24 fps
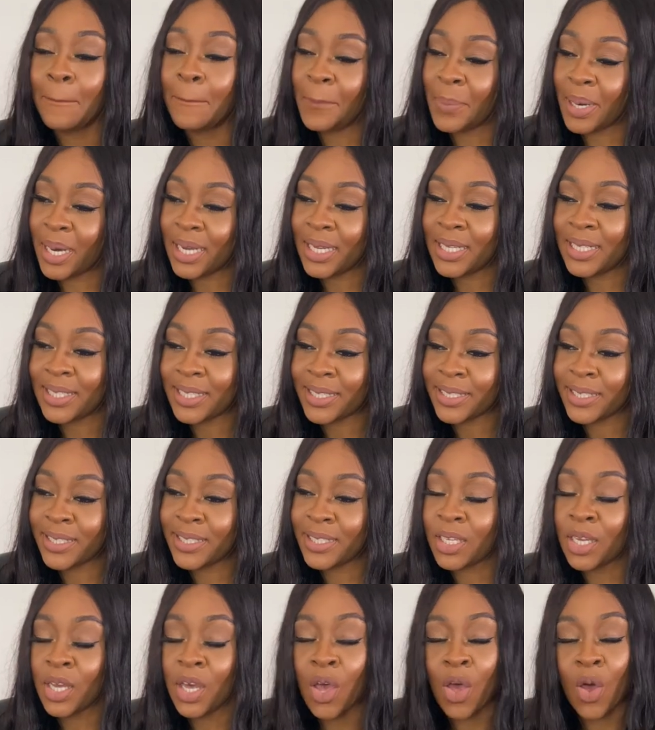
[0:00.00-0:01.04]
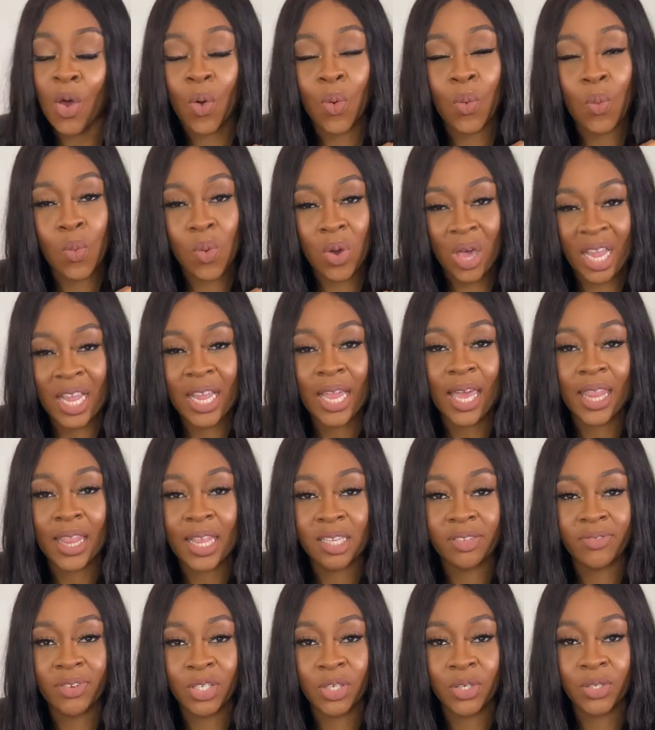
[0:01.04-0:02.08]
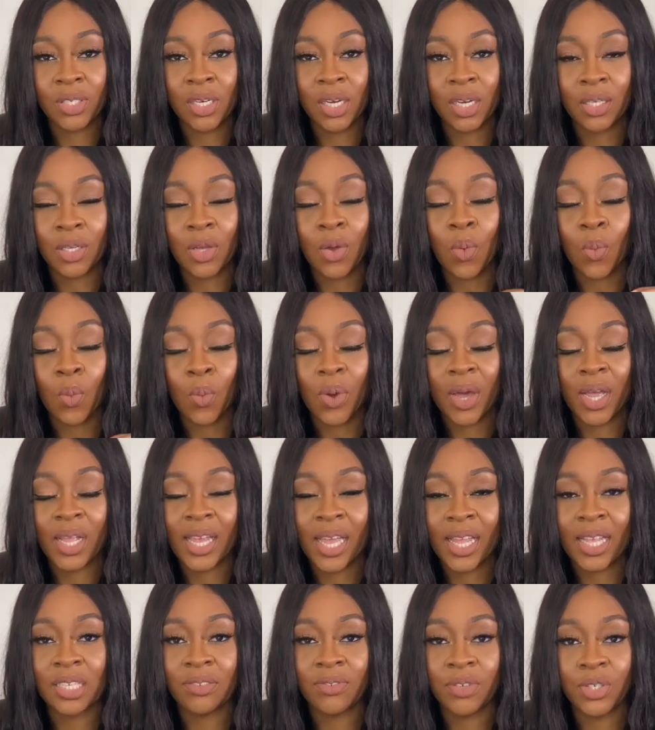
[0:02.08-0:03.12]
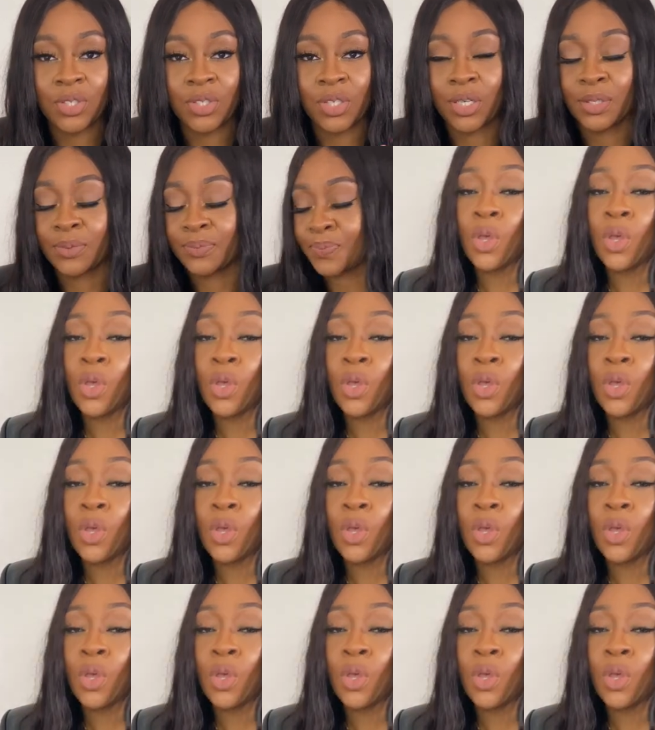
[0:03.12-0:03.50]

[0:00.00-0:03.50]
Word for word: But we're gonna get this video done. We're gonna get the video done.